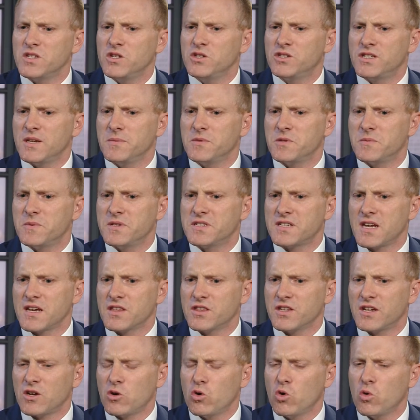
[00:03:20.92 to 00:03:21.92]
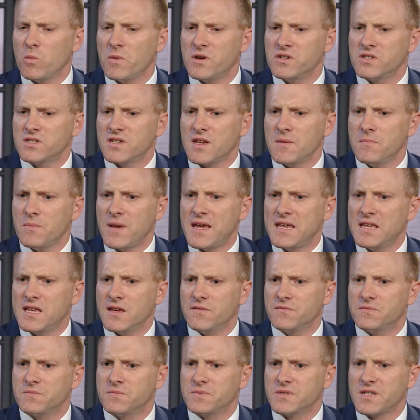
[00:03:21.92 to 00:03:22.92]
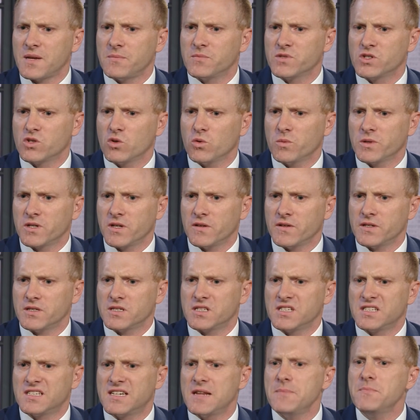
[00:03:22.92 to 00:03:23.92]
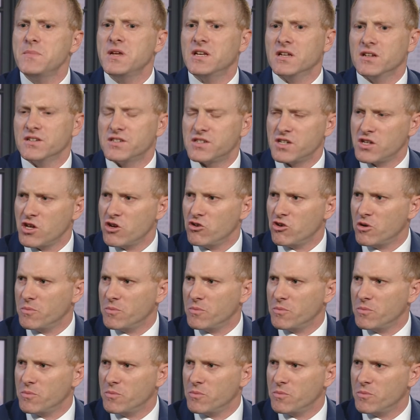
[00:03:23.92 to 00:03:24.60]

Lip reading: seem to be saying that almost it may give some sort of a stimulus to Europe